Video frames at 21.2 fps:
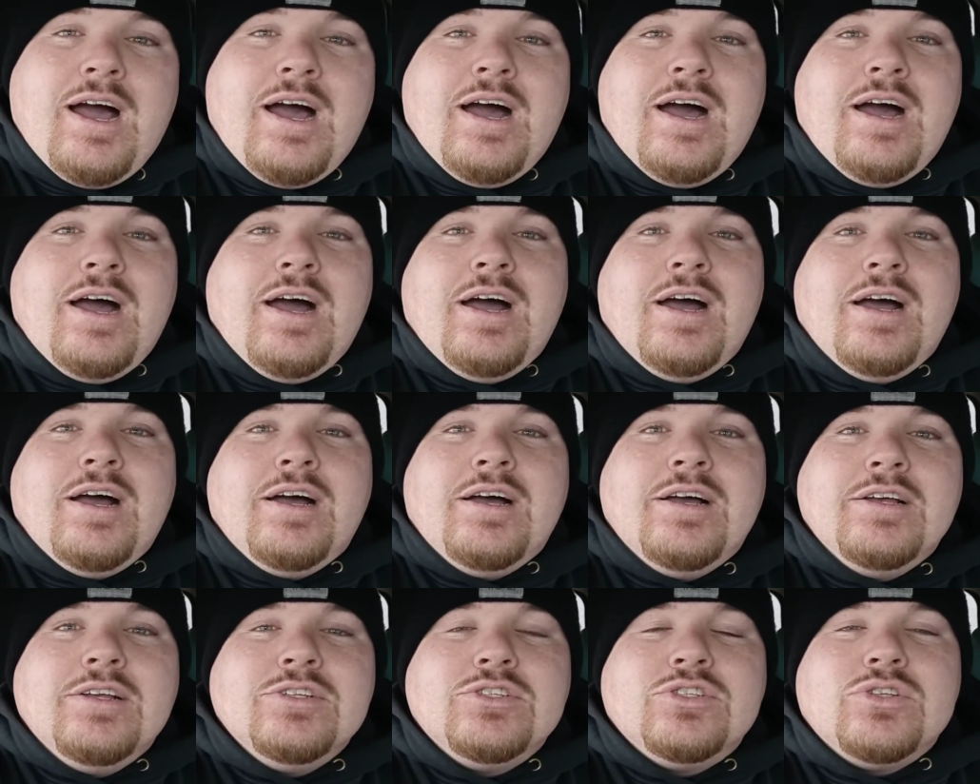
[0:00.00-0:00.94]

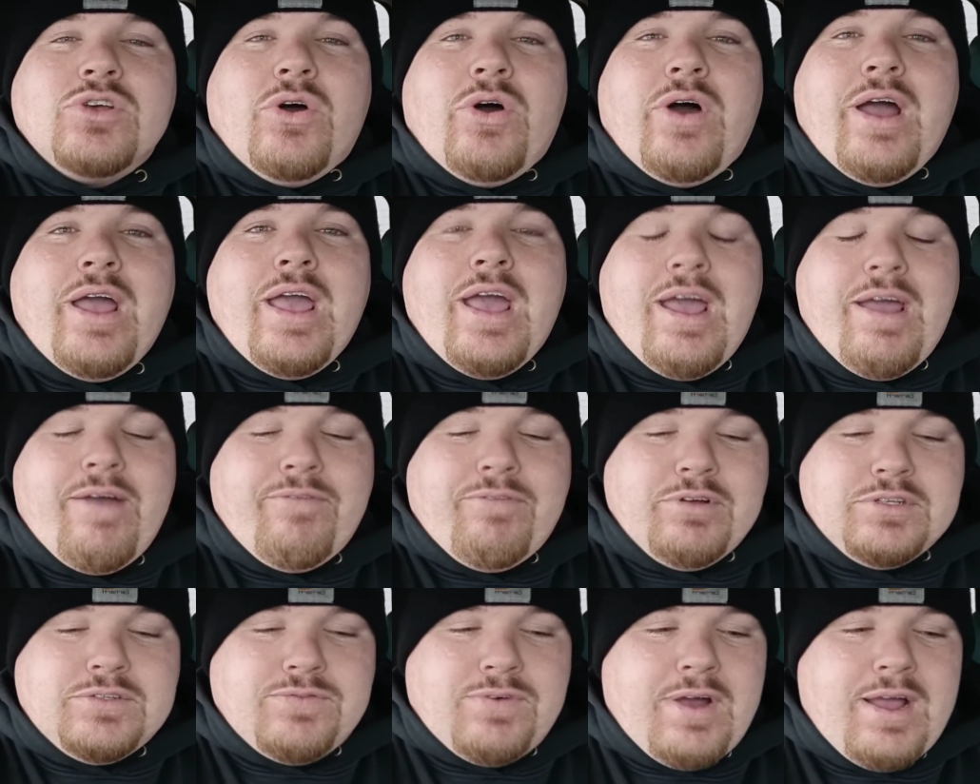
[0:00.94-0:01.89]
So I
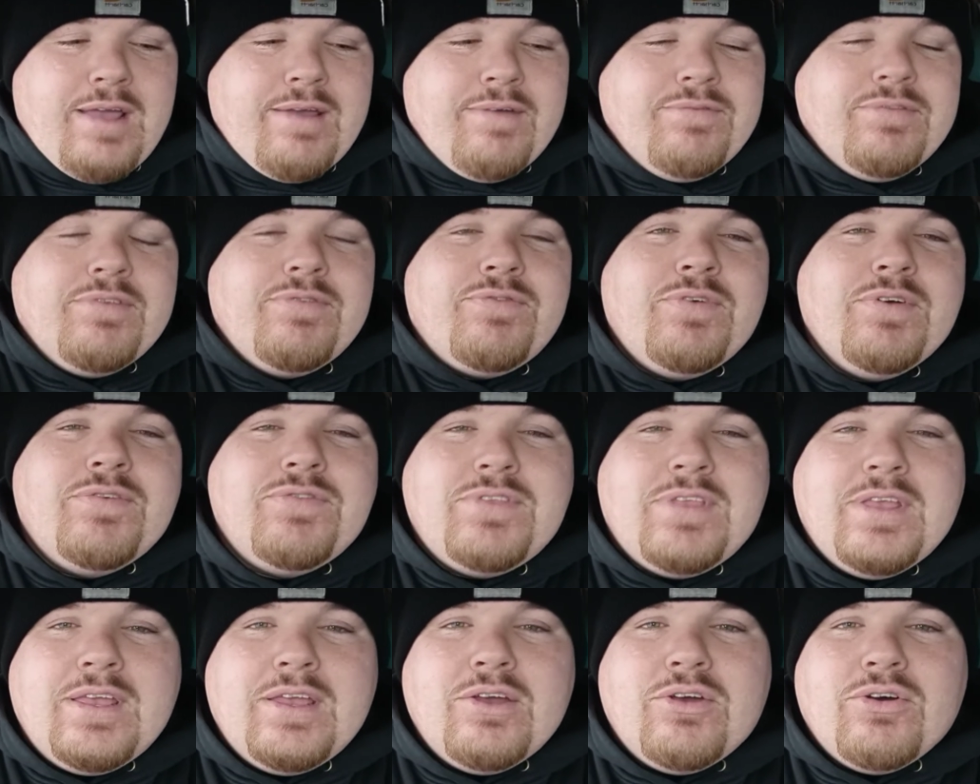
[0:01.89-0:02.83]
average 5 to
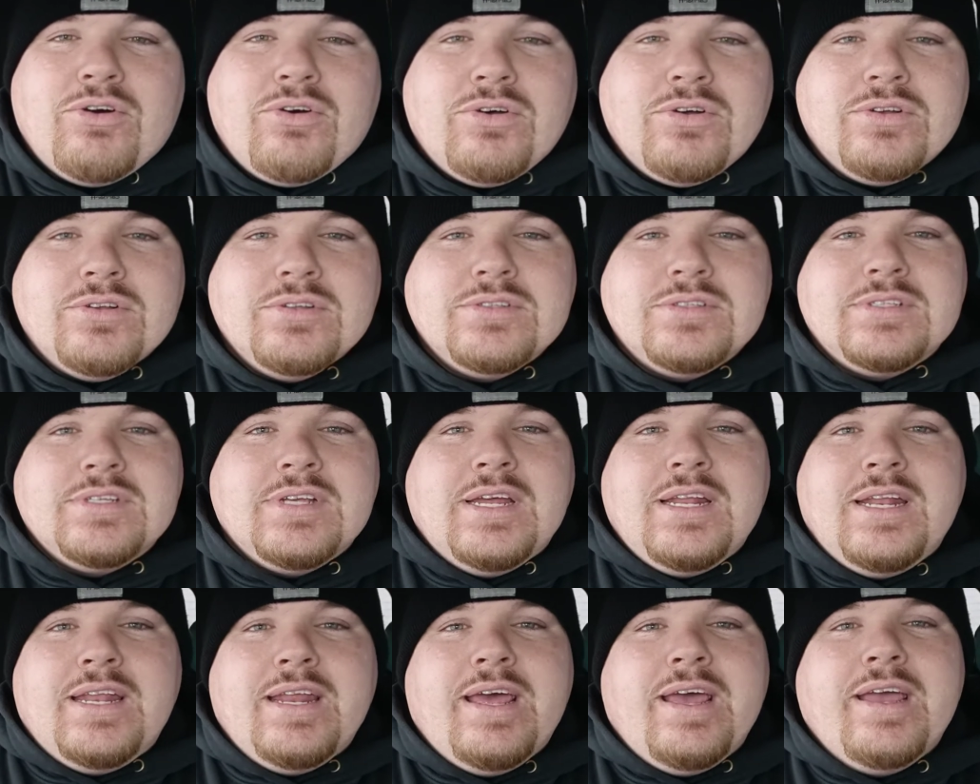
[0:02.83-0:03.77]
15 calls
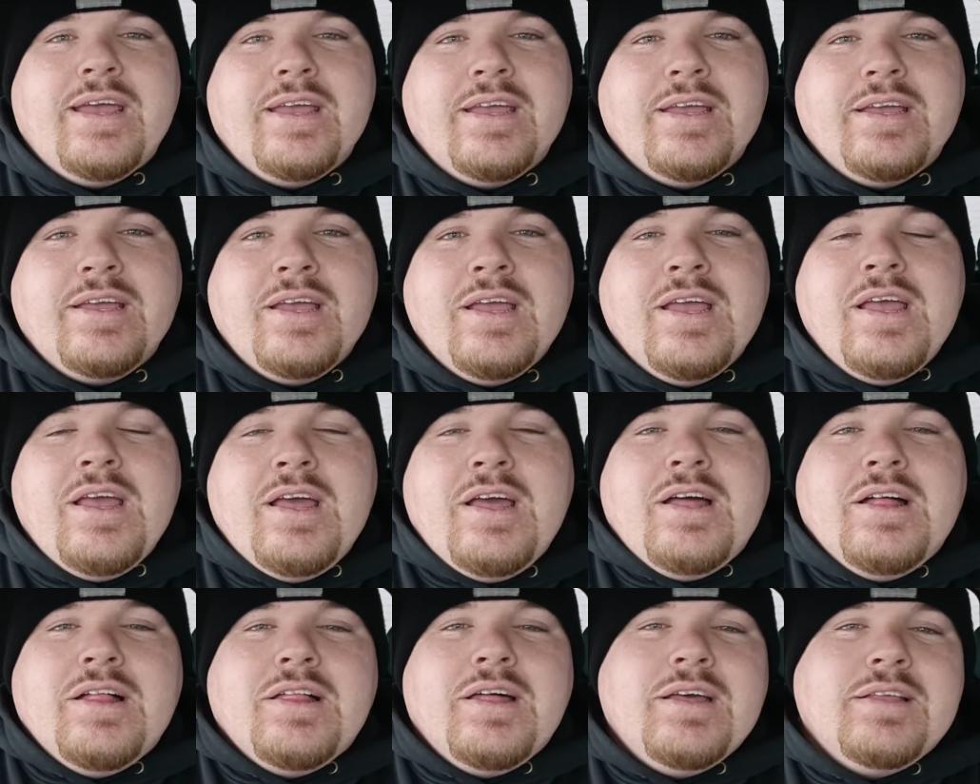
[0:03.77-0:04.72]
a day.
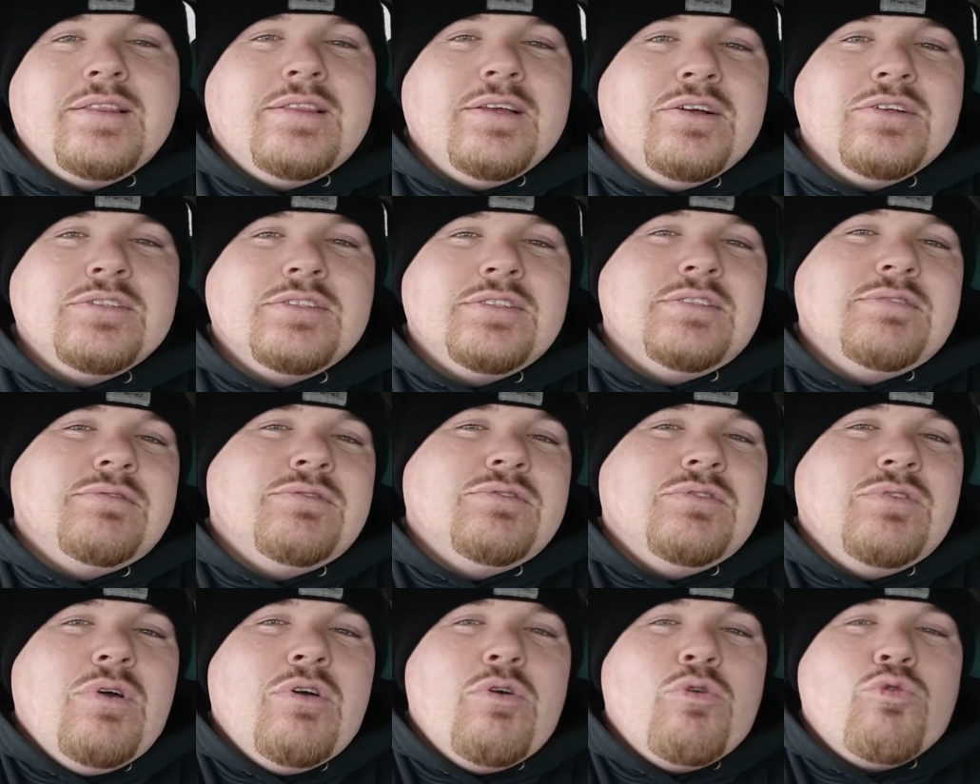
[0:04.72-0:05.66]
Like, there's
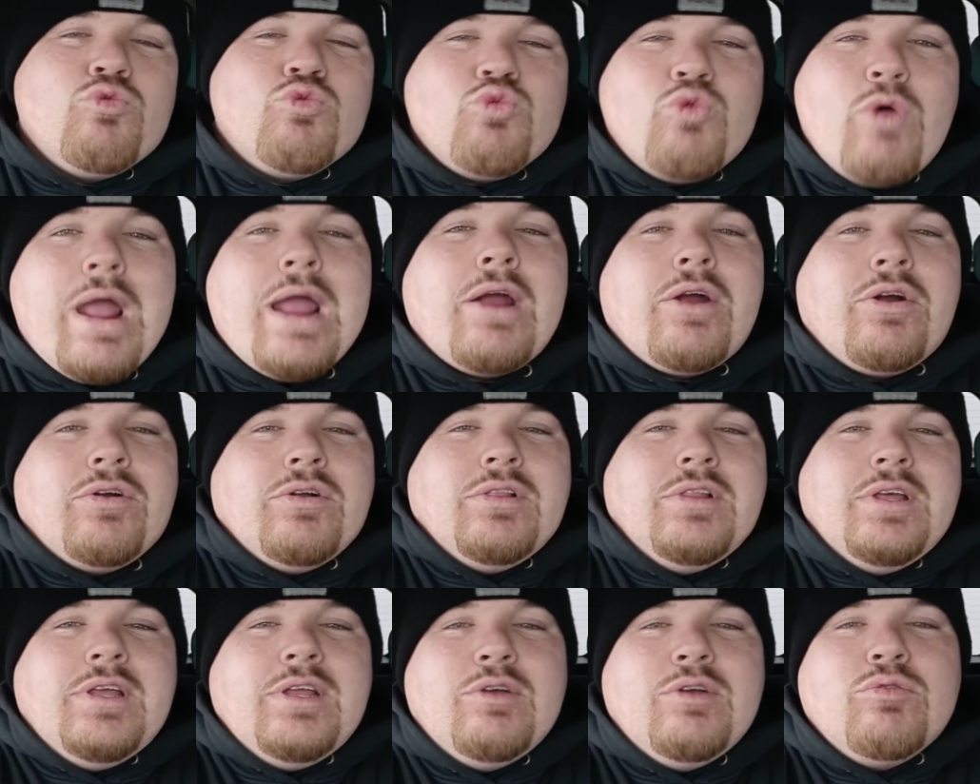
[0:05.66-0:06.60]

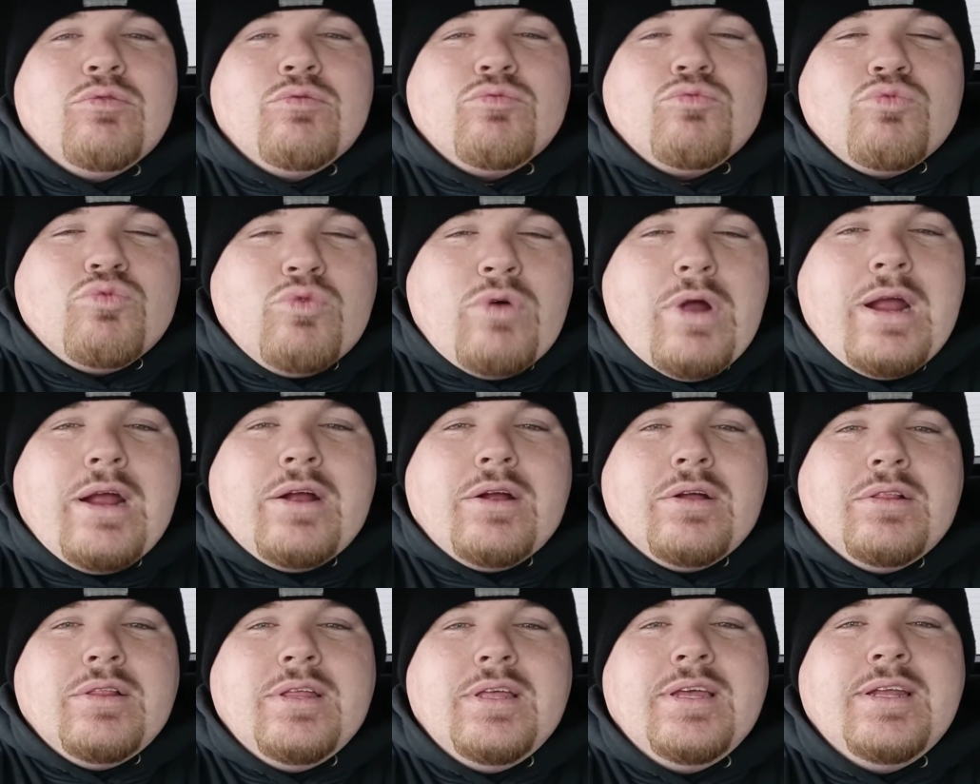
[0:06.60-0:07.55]
rarely
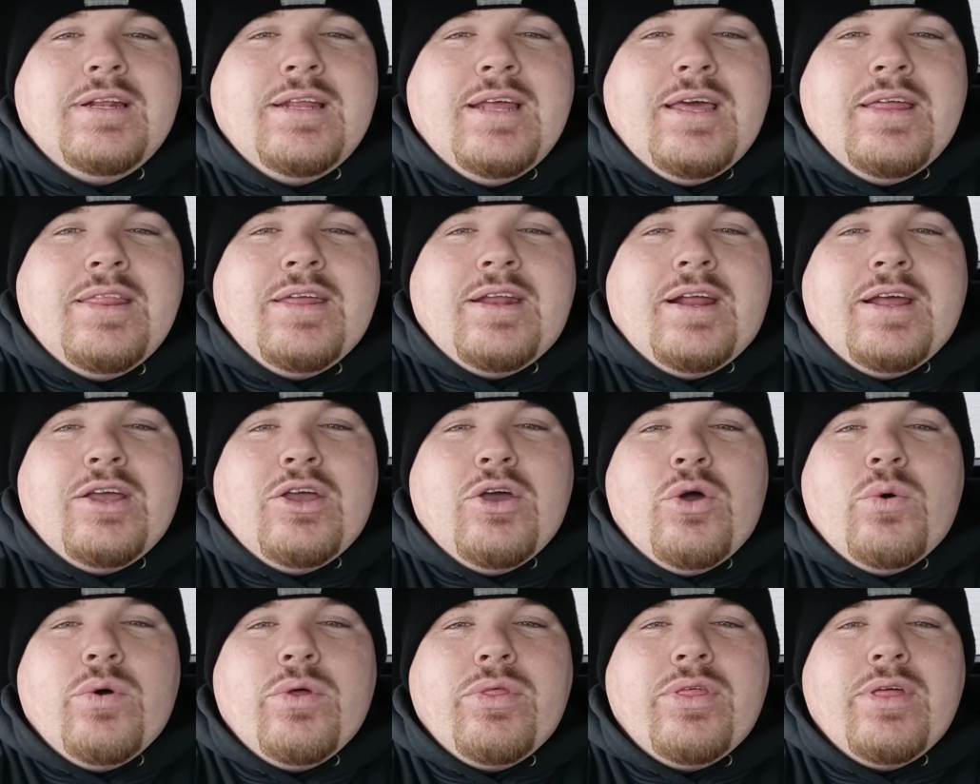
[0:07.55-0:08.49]
a day that I
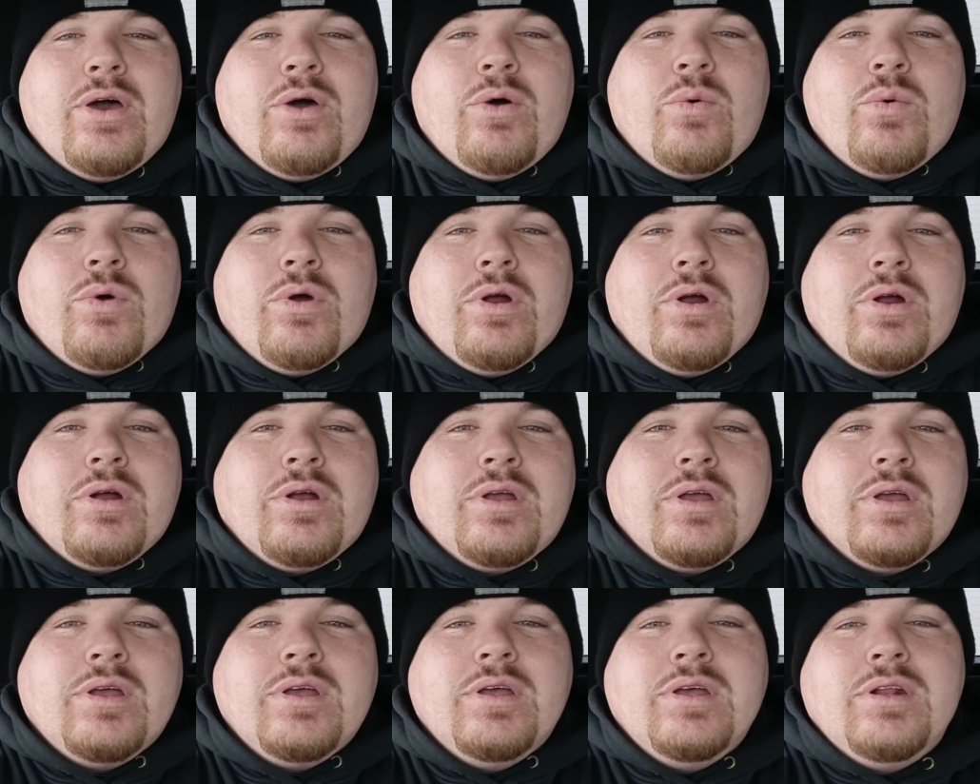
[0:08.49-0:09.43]
go without
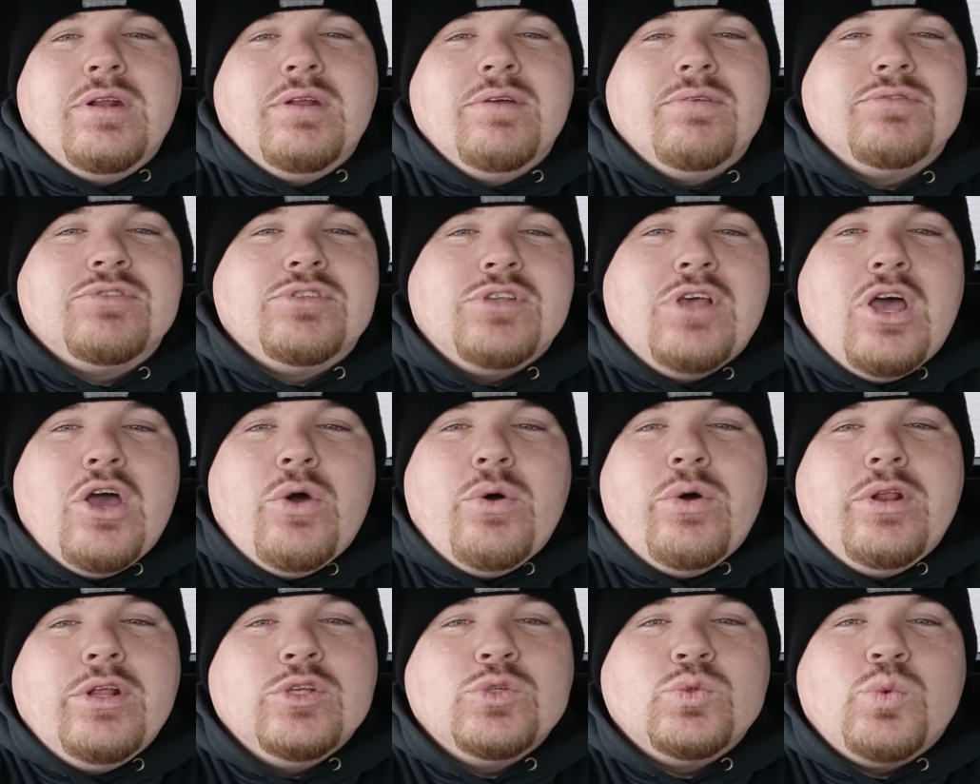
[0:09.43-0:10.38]
work. And if
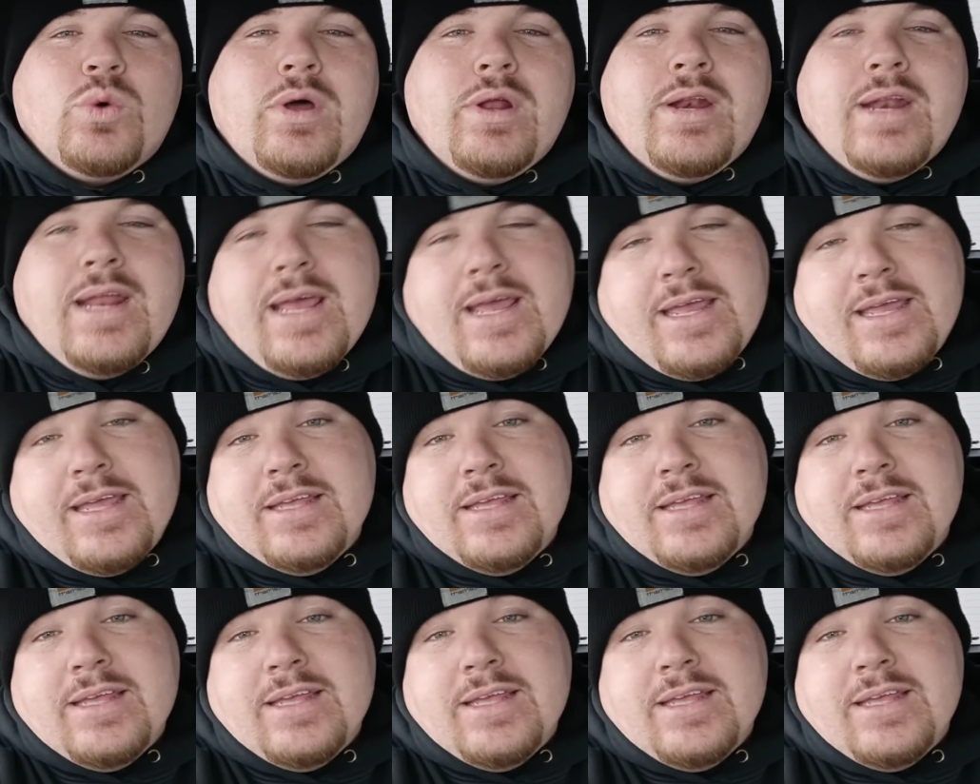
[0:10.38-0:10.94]
so, it is one day.